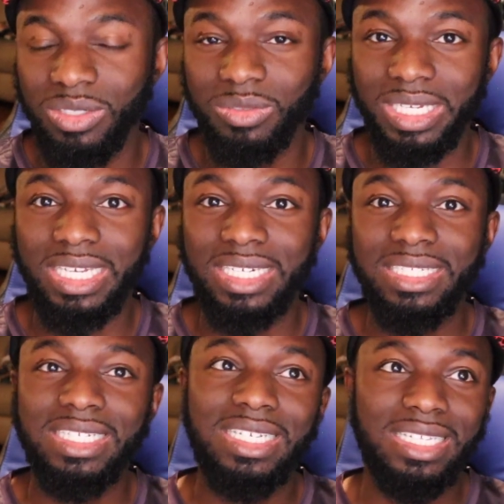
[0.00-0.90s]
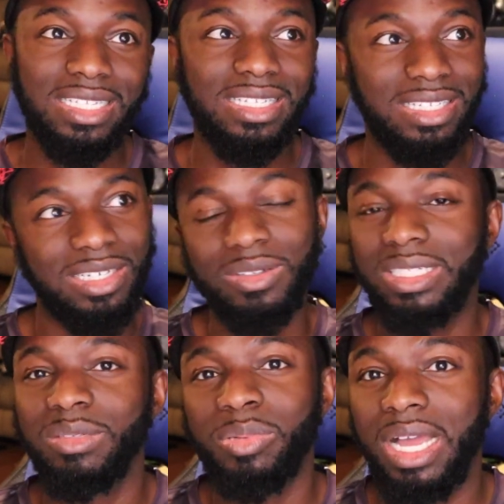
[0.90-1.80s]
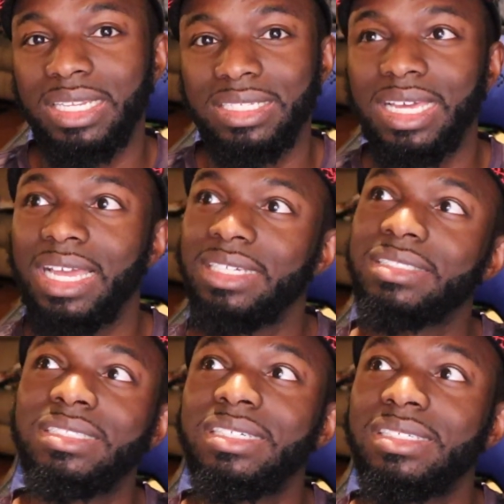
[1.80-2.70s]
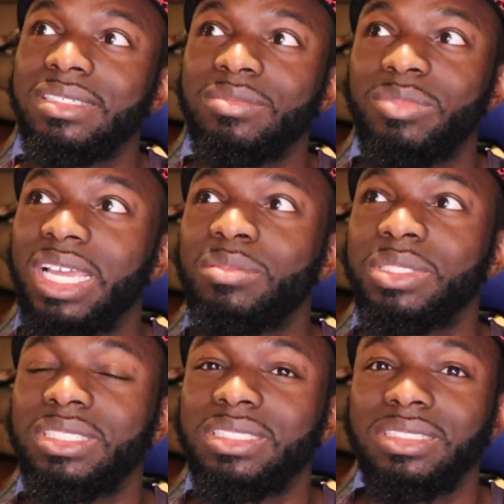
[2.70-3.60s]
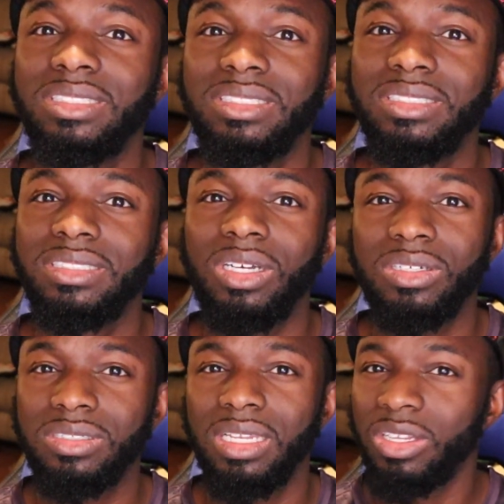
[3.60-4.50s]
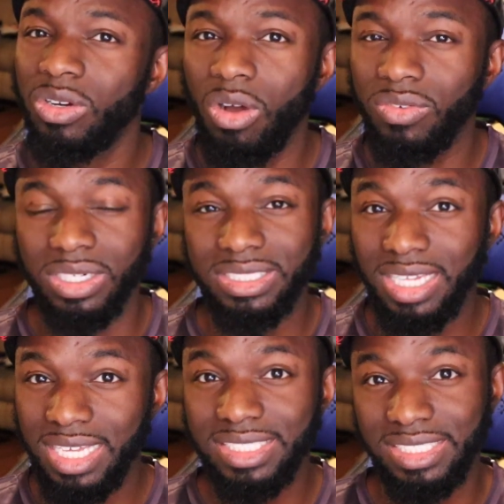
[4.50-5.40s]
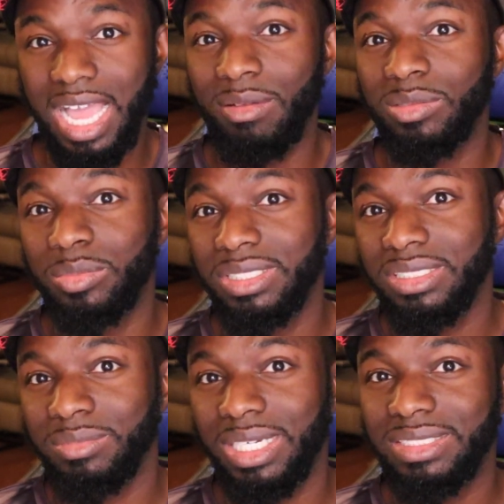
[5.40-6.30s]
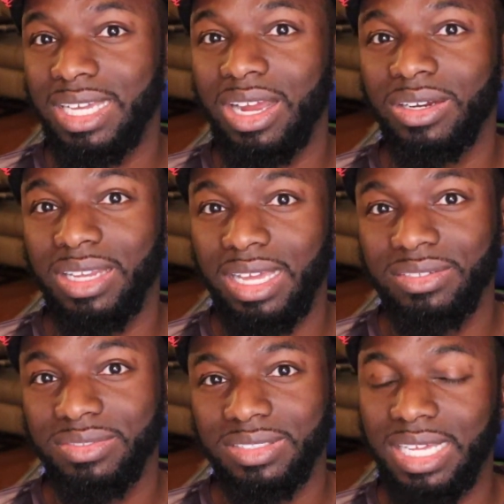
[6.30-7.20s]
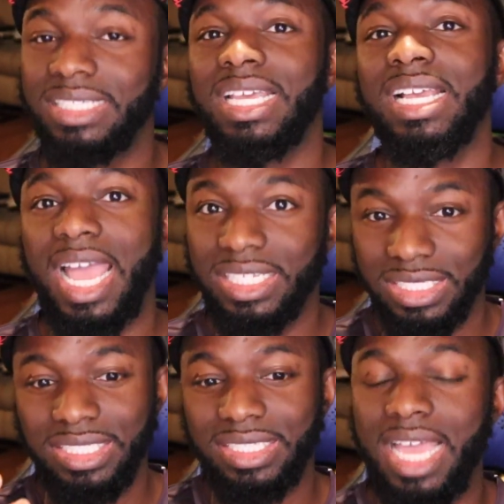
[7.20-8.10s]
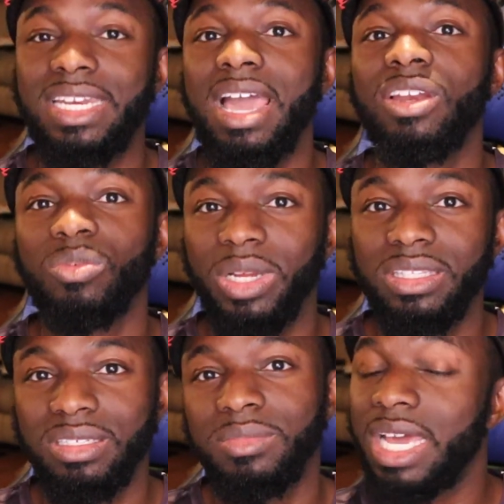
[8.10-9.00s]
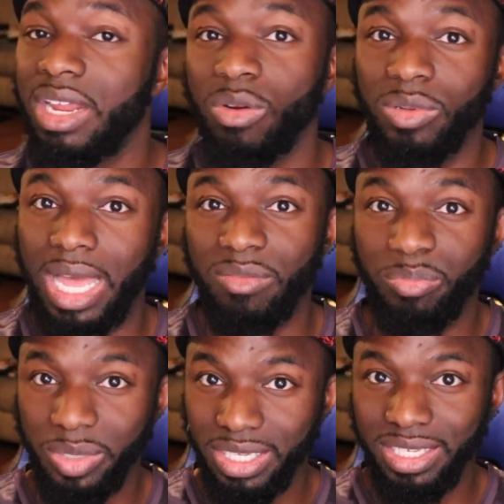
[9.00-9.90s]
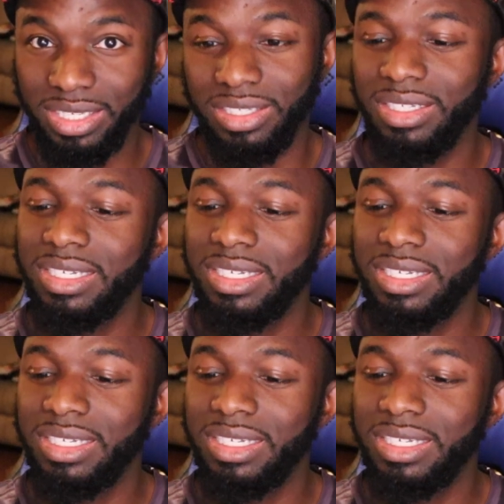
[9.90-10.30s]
read literally probably like maybe a little over a dozen comic books in my entire life. Like, I actually sat down and read them. Now, they were like big,